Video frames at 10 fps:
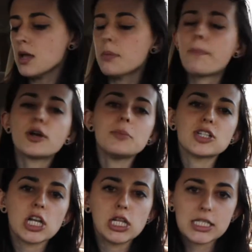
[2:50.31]
But pretty
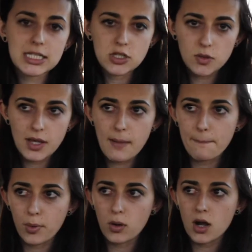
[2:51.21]
much I looked into it.
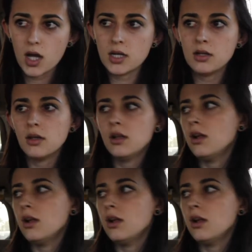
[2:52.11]
Boron,